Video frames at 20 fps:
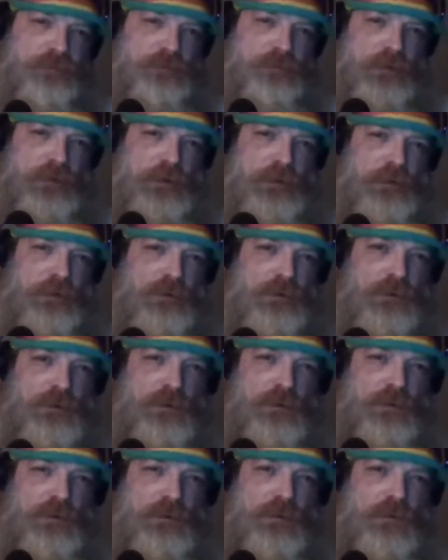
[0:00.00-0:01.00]
that
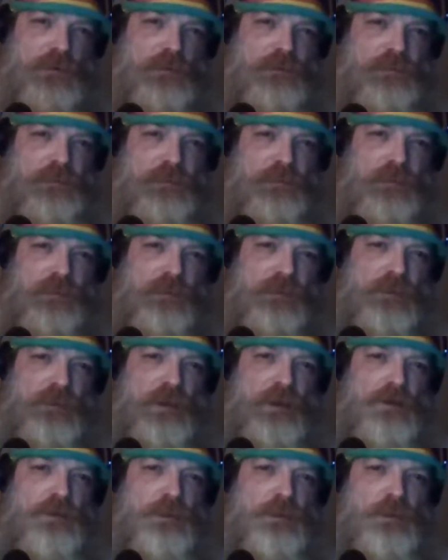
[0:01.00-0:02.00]
there
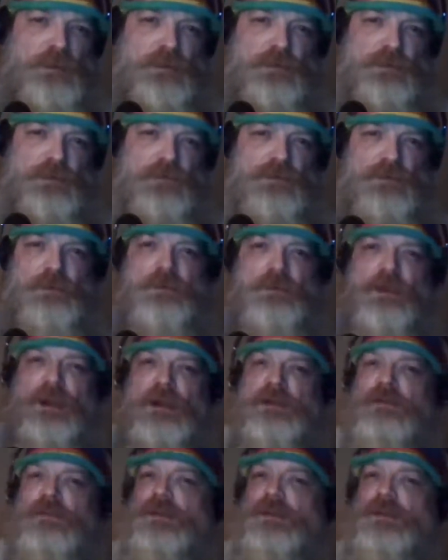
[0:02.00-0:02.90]
has been some kind of